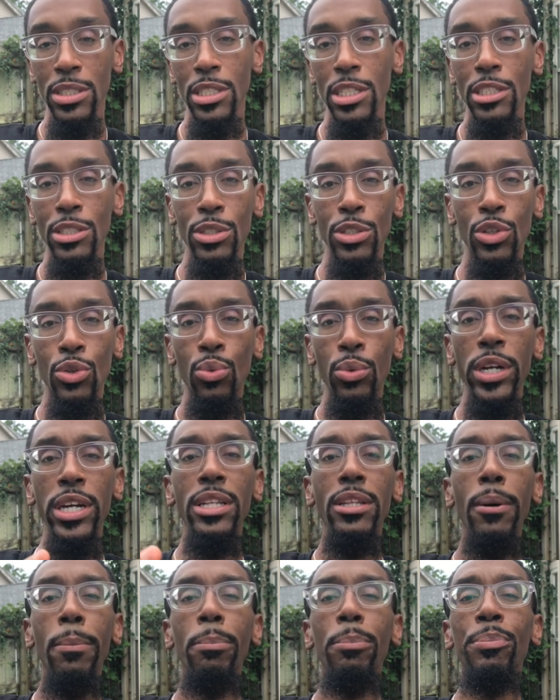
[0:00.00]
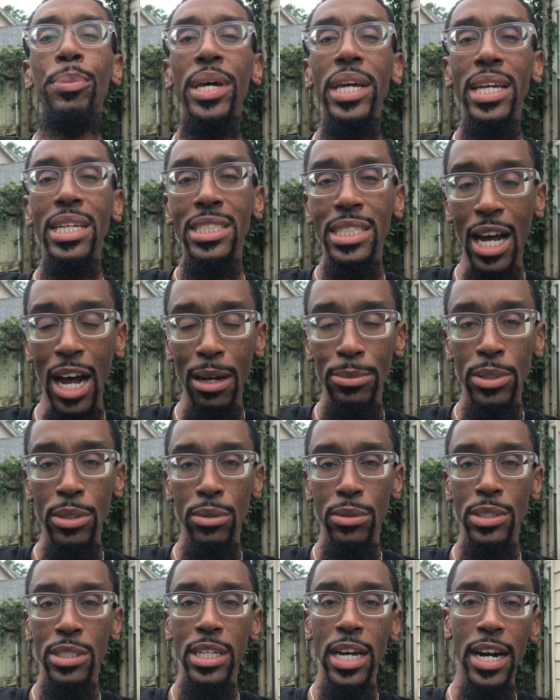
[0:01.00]
These are three of the biggest
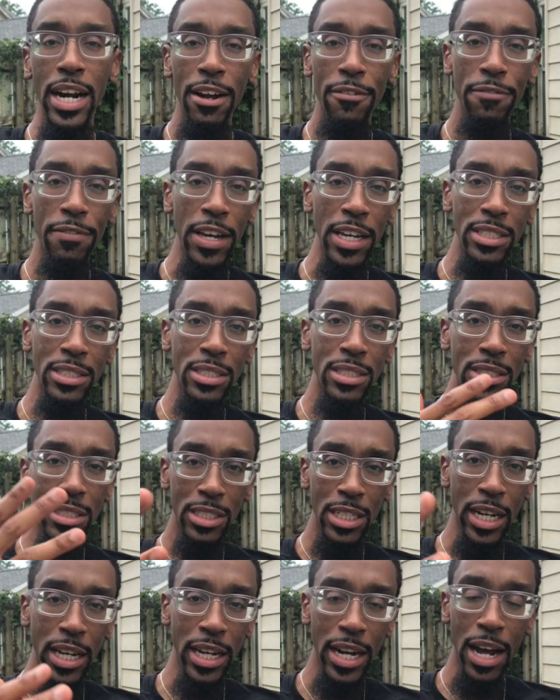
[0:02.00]
obstacles that I faced. Check it